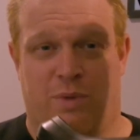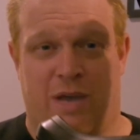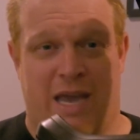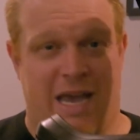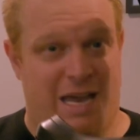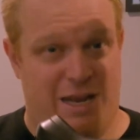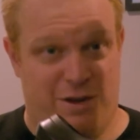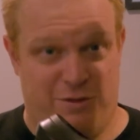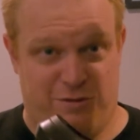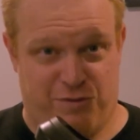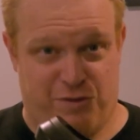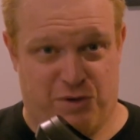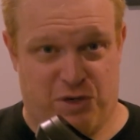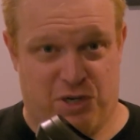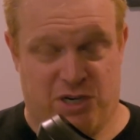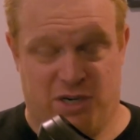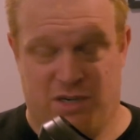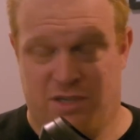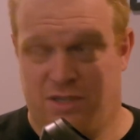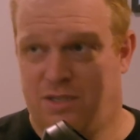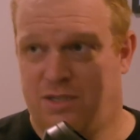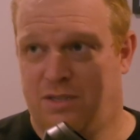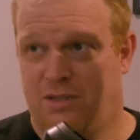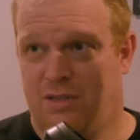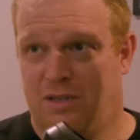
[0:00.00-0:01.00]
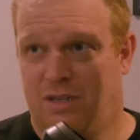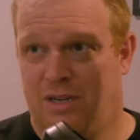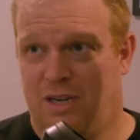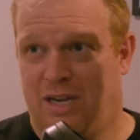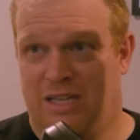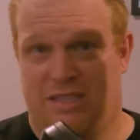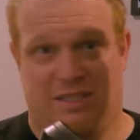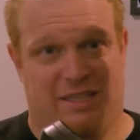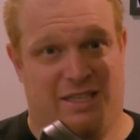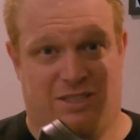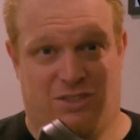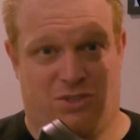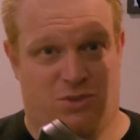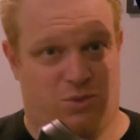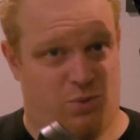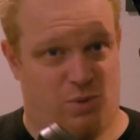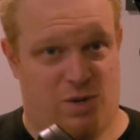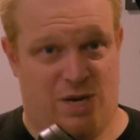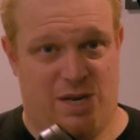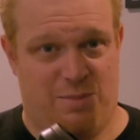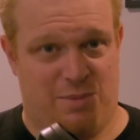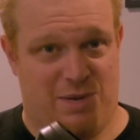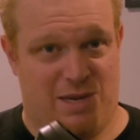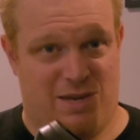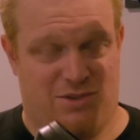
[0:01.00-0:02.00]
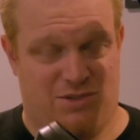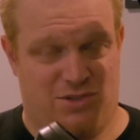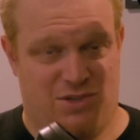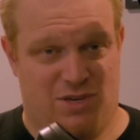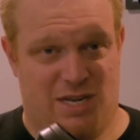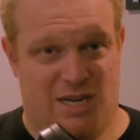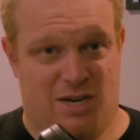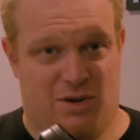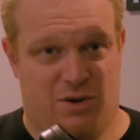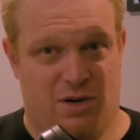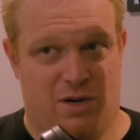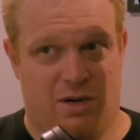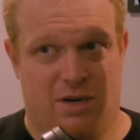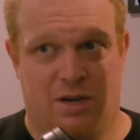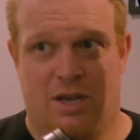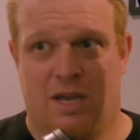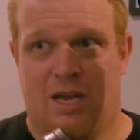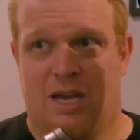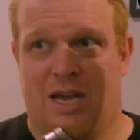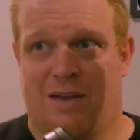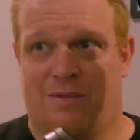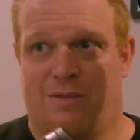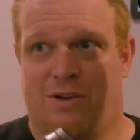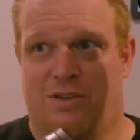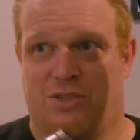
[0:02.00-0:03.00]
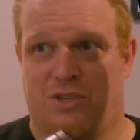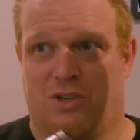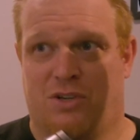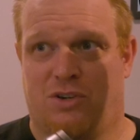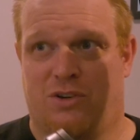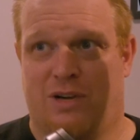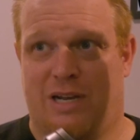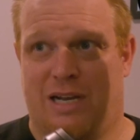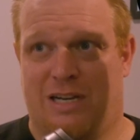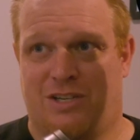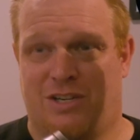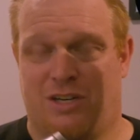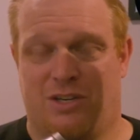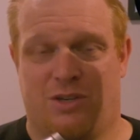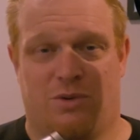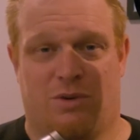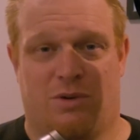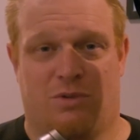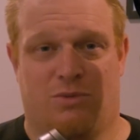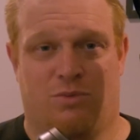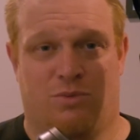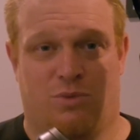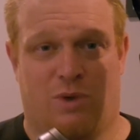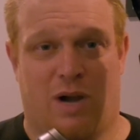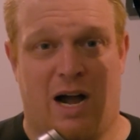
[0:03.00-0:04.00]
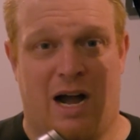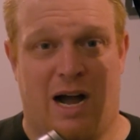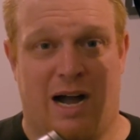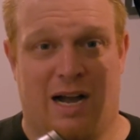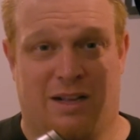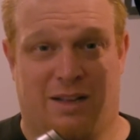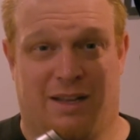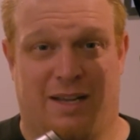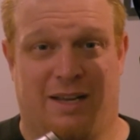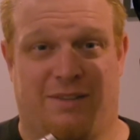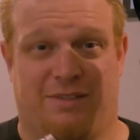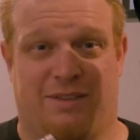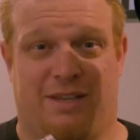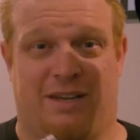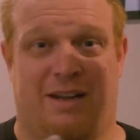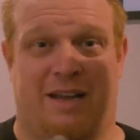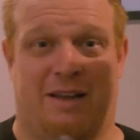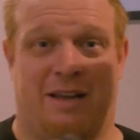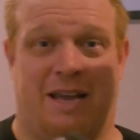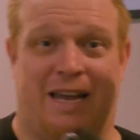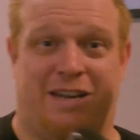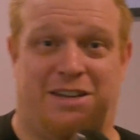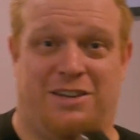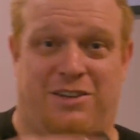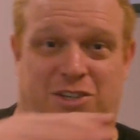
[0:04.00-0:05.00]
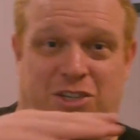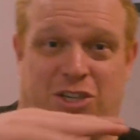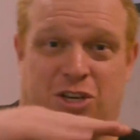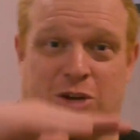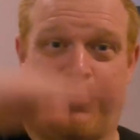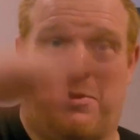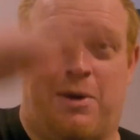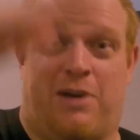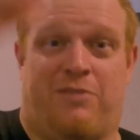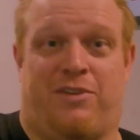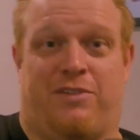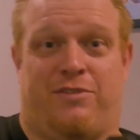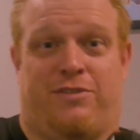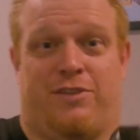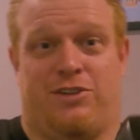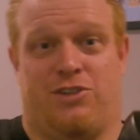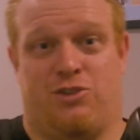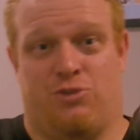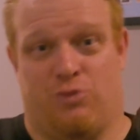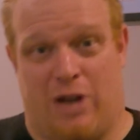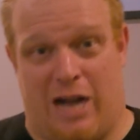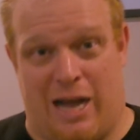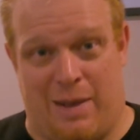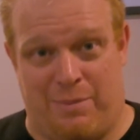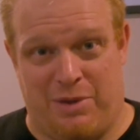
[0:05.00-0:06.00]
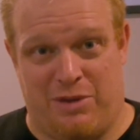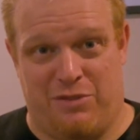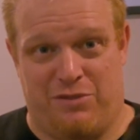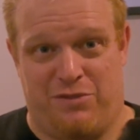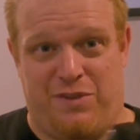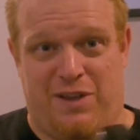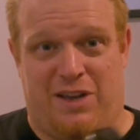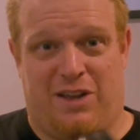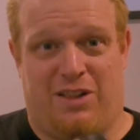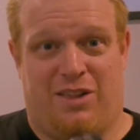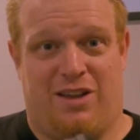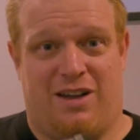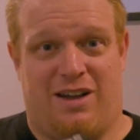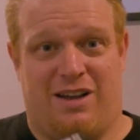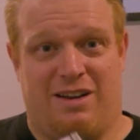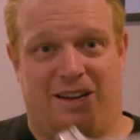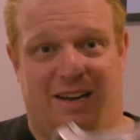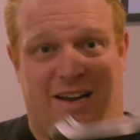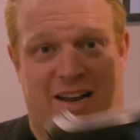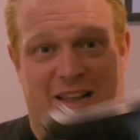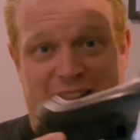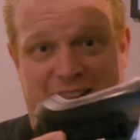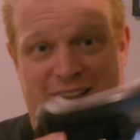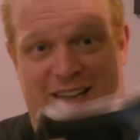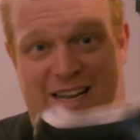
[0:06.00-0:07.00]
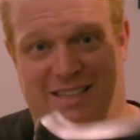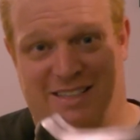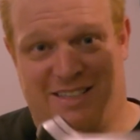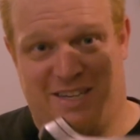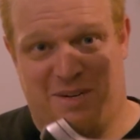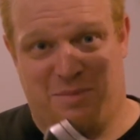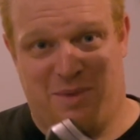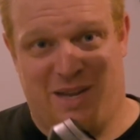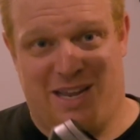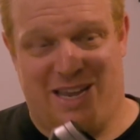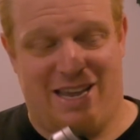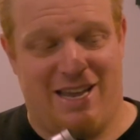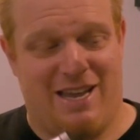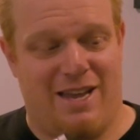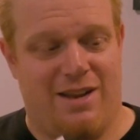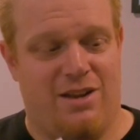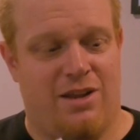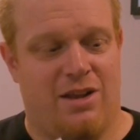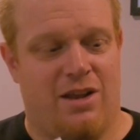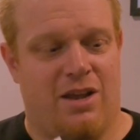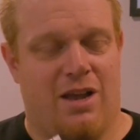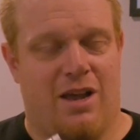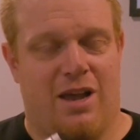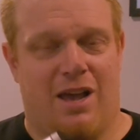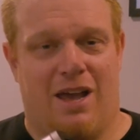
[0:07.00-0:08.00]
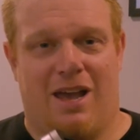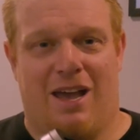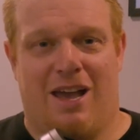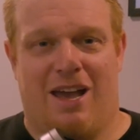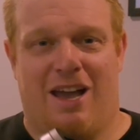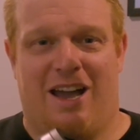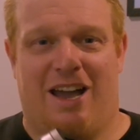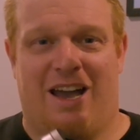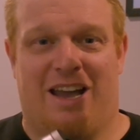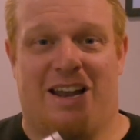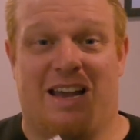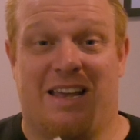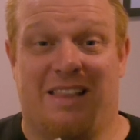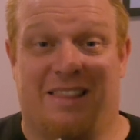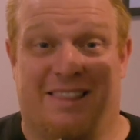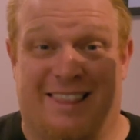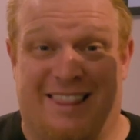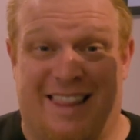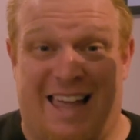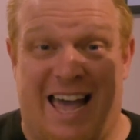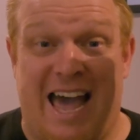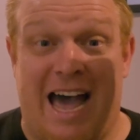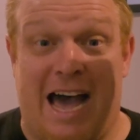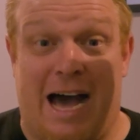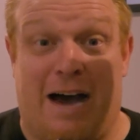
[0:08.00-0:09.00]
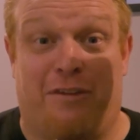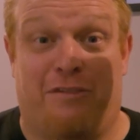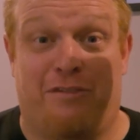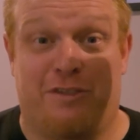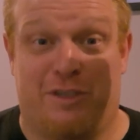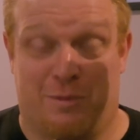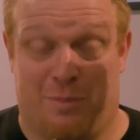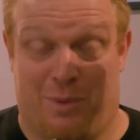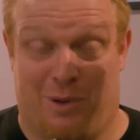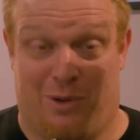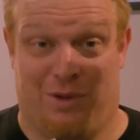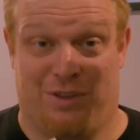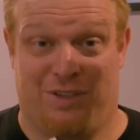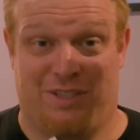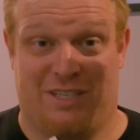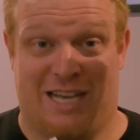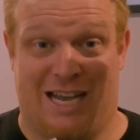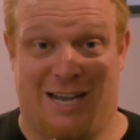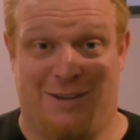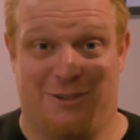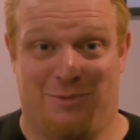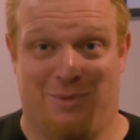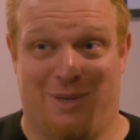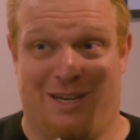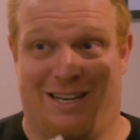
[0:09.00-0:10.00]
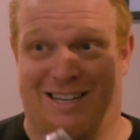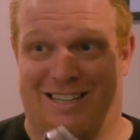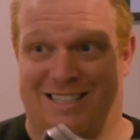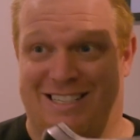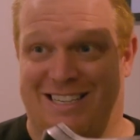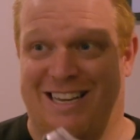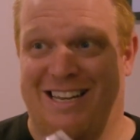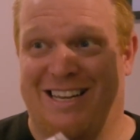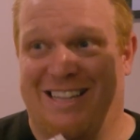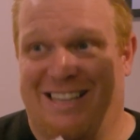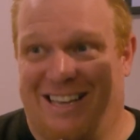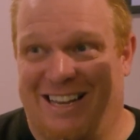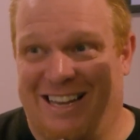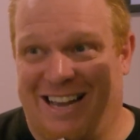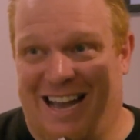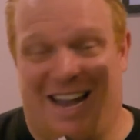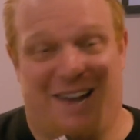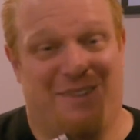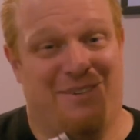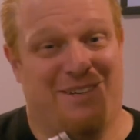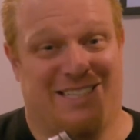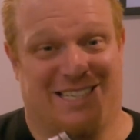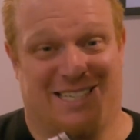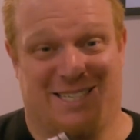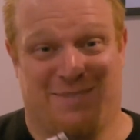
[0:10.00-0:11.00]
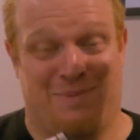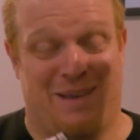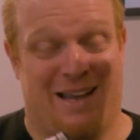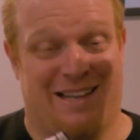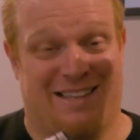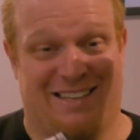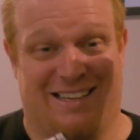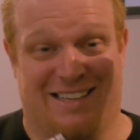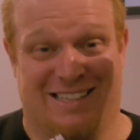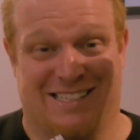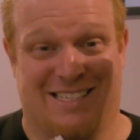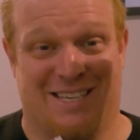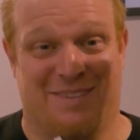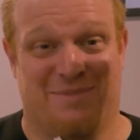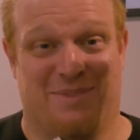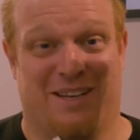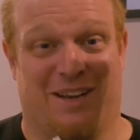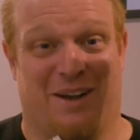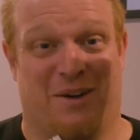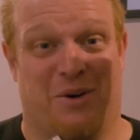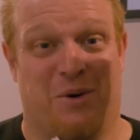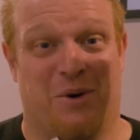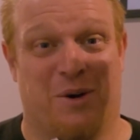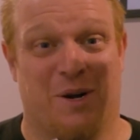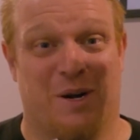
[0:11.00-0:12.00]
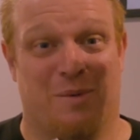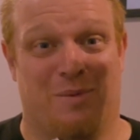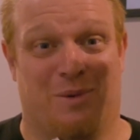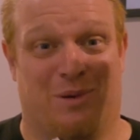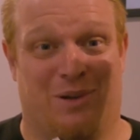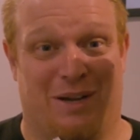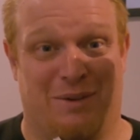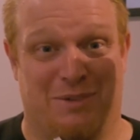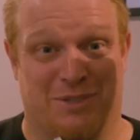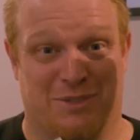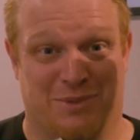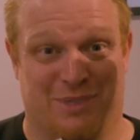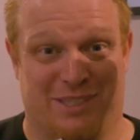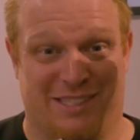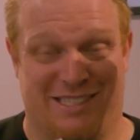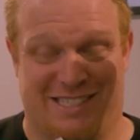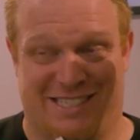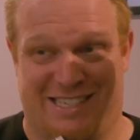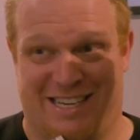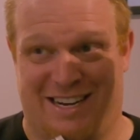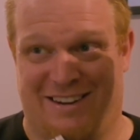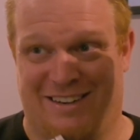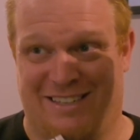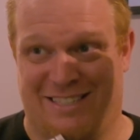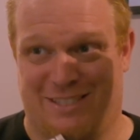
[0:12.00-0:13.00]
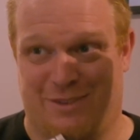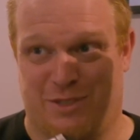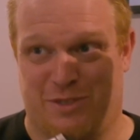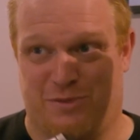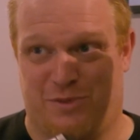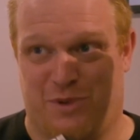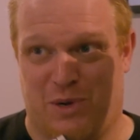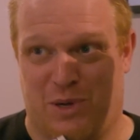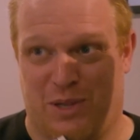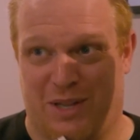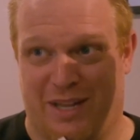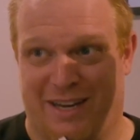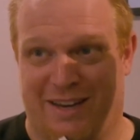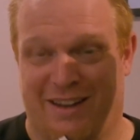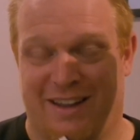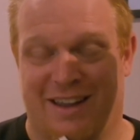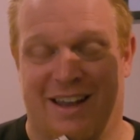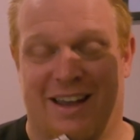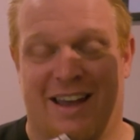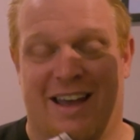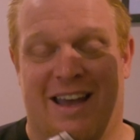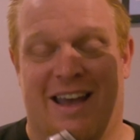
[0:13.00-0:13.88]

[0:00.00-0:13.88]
head first at like 20 miles an hour. I've also crashed into a rock like that I had to come off of a drop and fell on, and I landed on my head, and I laughed both times because I was expecting something horrible. I was really scared as I was falling,